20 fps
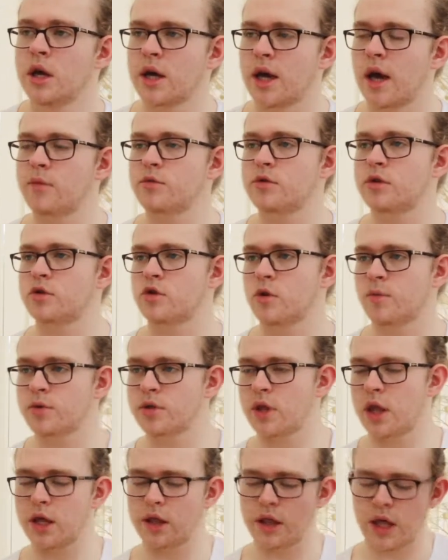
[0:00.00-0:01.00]
came to the shop
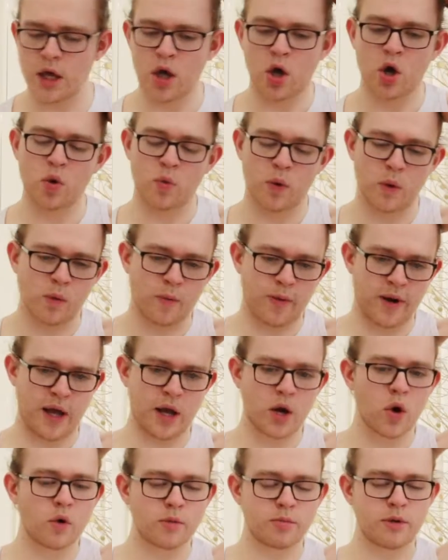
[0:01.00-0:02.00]
and they heard we were
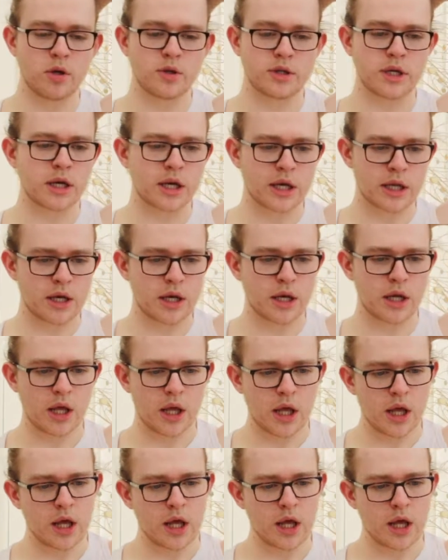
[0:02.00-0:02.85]
playing old music and